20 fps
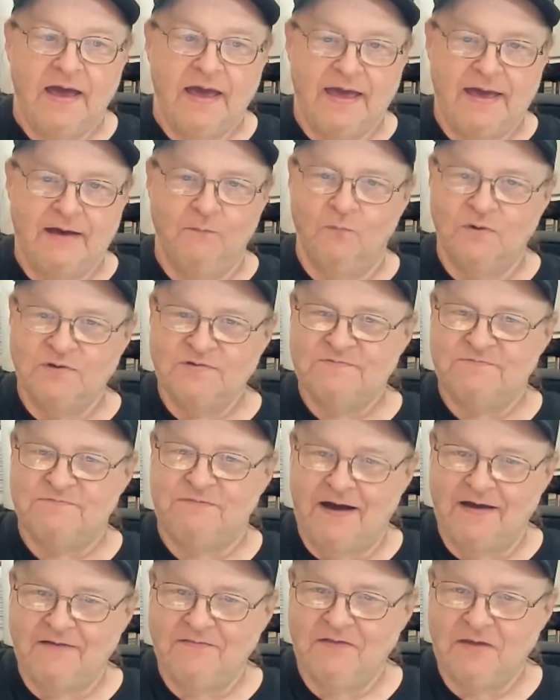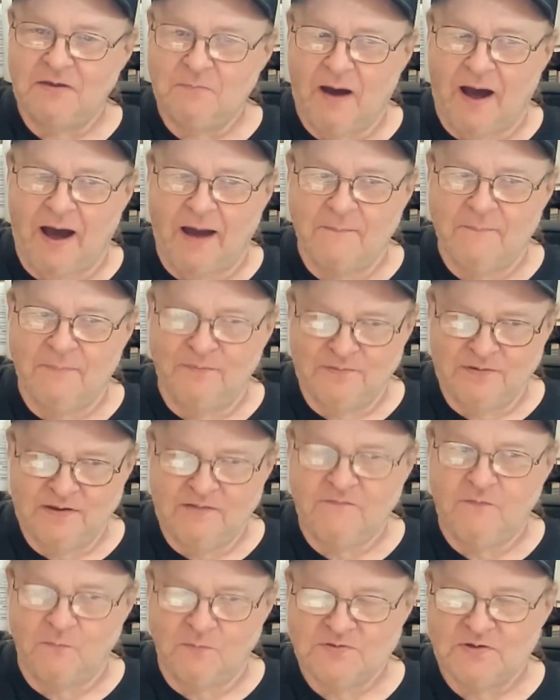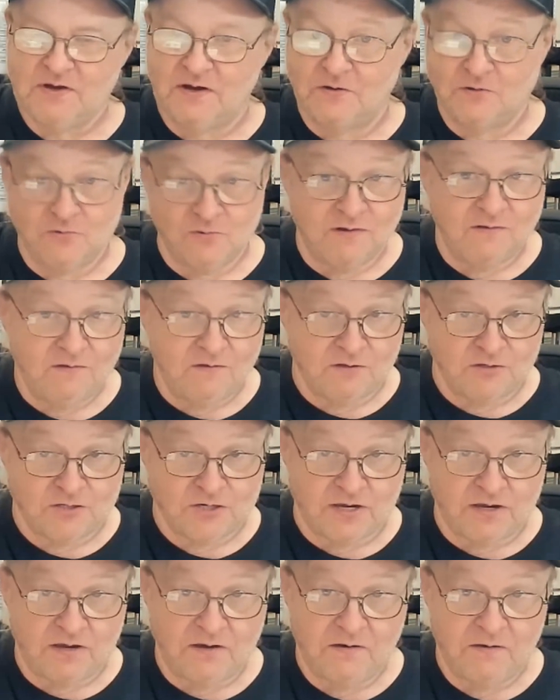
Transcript: It was finally, I believe it was on Trilogy,